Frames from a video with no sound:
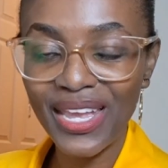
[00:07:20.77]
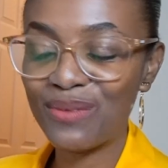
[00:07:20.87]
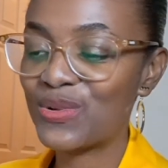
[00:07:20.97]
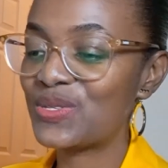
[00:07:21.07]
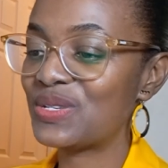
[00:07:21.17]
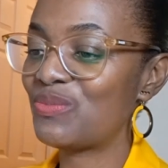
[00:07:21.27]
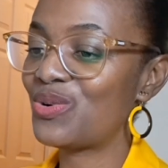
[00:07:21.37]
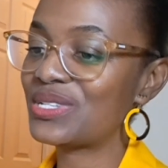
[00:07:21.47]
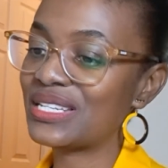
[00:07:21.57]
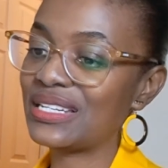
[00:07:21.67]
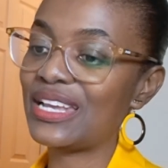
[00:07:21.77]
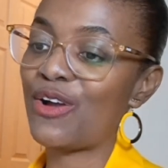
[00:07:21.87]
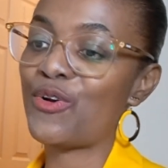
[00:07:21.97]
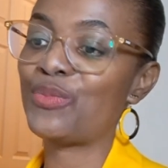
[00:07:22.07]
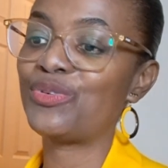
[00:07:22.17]
And most importantly,
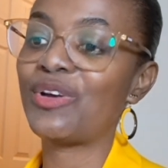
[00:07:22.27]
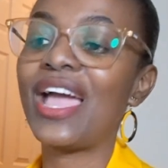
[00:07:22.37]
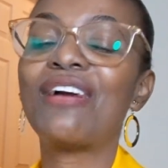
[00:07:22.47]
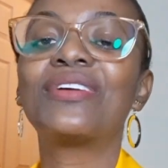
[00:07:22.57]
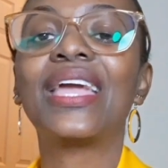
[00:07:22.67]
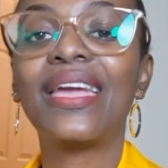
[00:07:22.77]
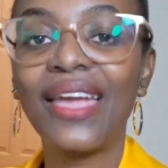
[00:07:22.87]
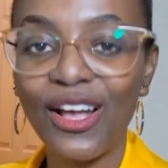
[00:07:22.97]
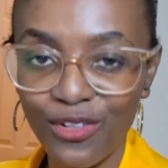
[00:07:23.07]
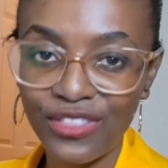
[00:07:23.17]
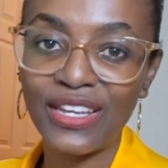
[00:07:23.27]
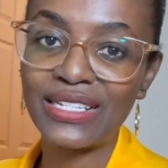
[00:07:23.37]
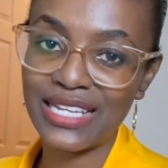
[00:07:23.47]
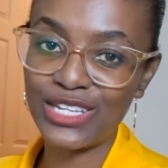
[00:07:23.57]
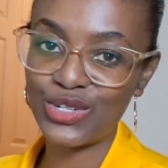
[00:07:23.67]
I hope you are having a
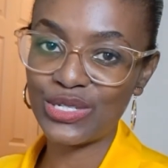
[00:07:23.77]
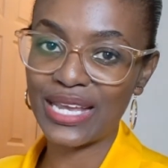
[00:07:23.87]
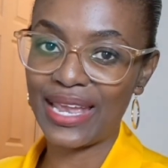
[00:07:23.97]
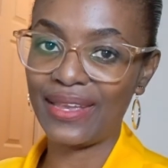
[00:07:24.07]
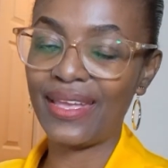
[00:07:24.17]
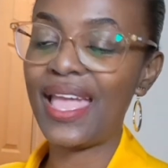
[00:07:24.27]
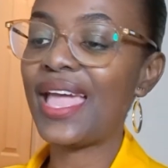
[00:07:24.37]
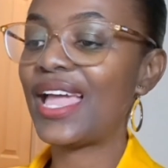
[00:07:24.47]
healthier day today